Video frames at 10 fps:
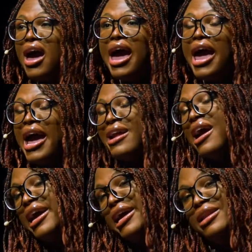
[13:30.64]
and
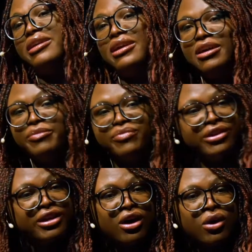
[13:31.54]
I hated it. You
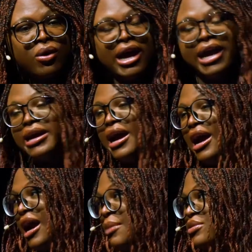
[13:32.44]
know, I
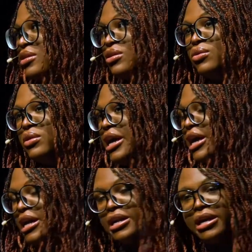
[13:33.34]
absolutely
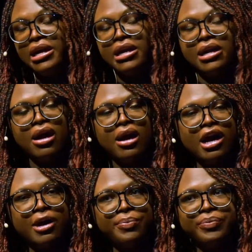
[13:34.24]
hated it.
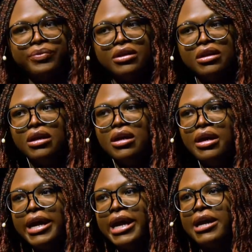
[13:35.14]

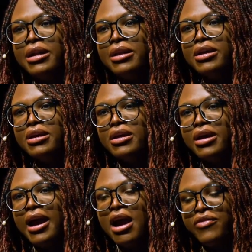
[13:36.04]
And
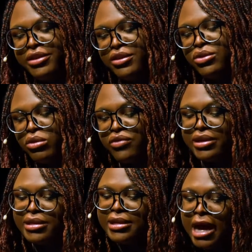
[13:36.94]
having to sort of
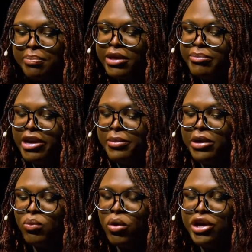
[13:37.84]
accept that maybe
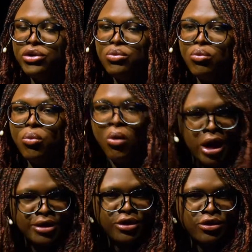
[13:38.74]
what you
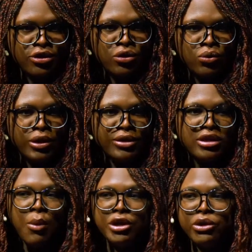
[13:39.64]
want to do is
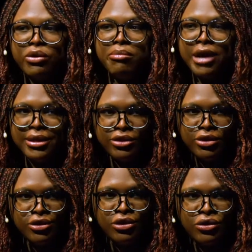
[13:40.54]
not what you were meant to
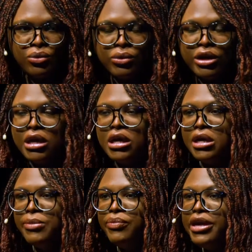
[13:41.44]
do,
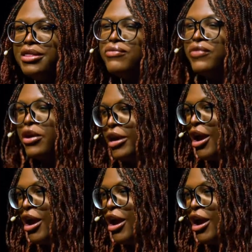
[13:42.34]
it's a very